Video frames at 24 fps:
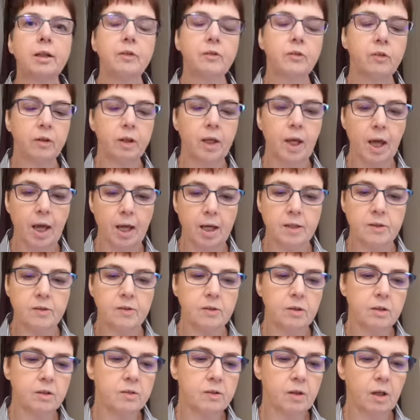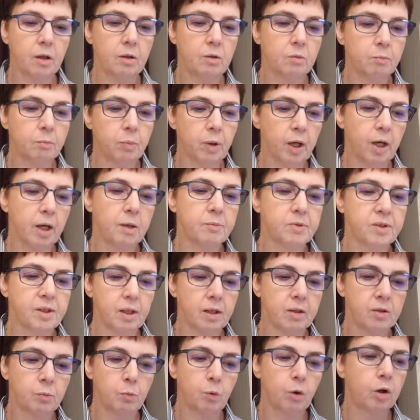to get, so perhaps
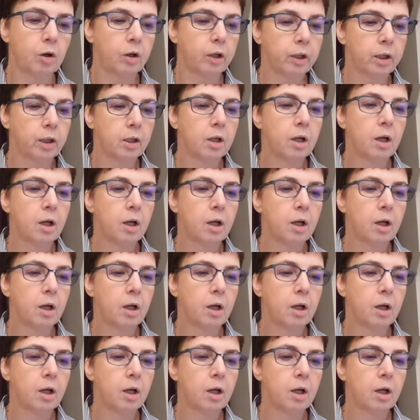that's why.